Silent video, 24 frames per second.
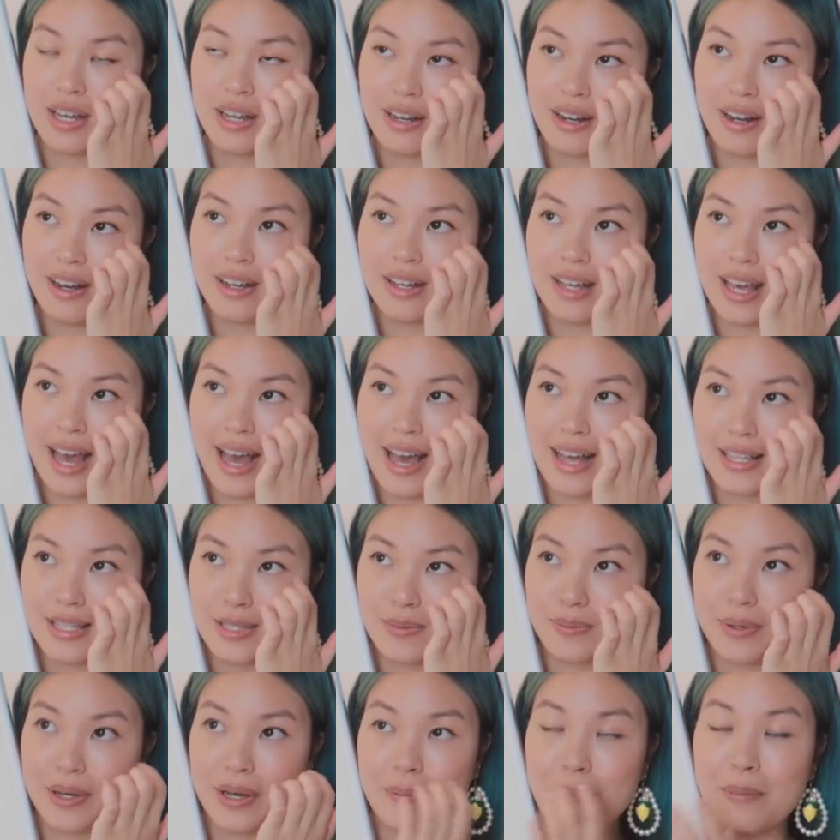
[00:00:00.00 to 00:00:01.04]
not cats,
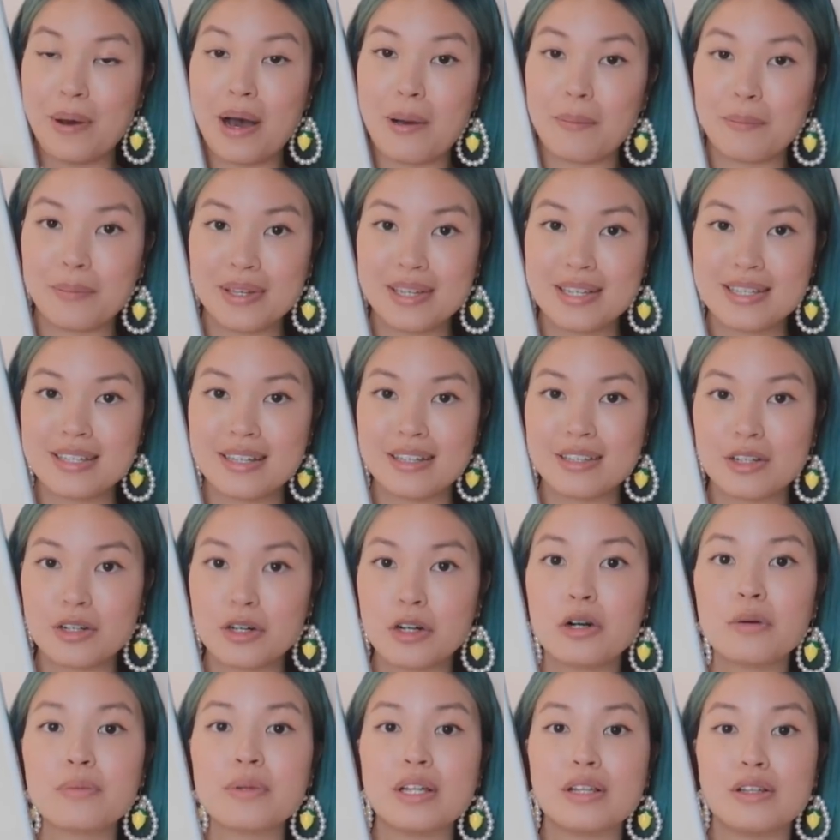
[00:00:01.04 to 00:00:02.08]
but puppies in their
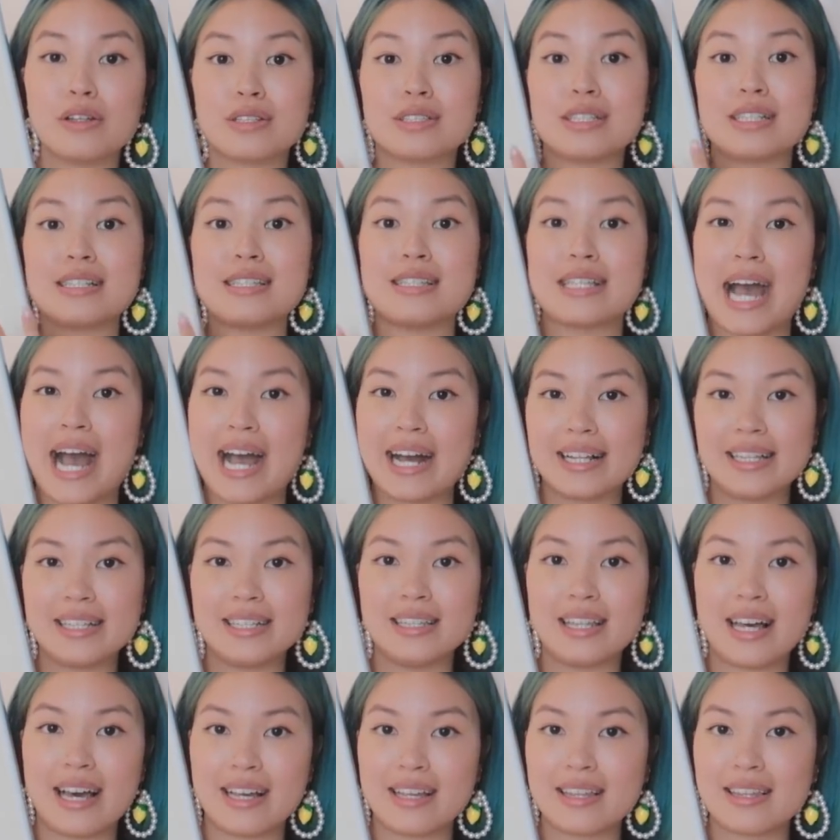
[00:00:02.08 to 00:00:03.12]
home that looked exactly
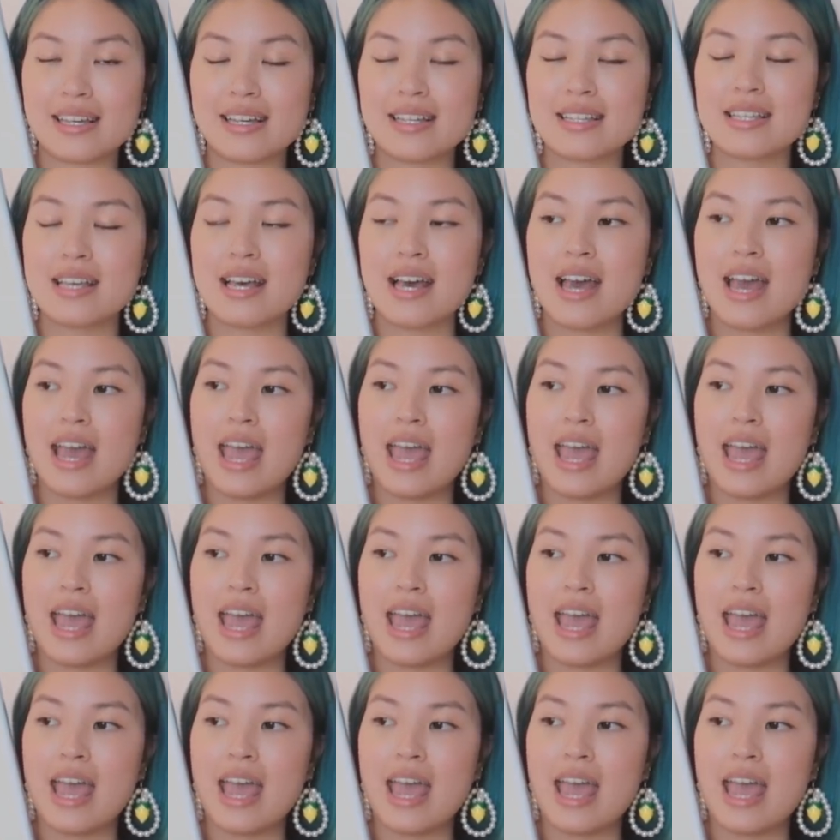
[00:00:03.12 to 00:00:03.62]
like this.